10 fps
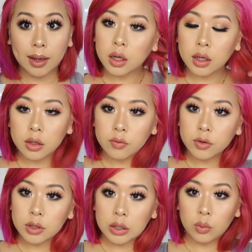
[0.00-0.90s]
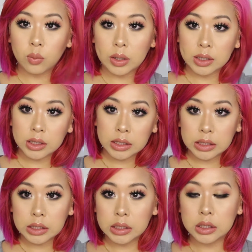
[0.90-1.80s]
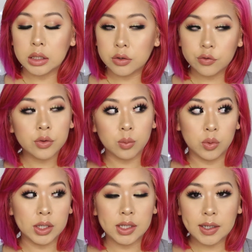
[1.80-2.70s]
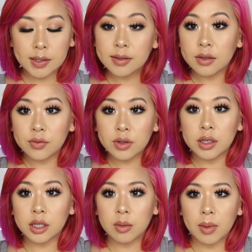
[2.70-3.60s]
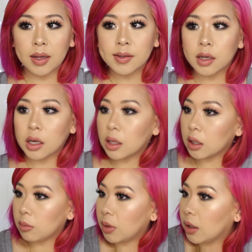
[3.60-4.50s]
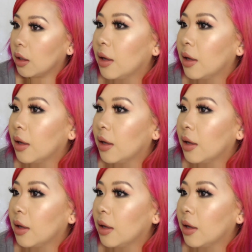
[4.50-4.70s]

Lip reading: I kind of feel like Wendy from Wendy's. I feel like their mascot a little bit.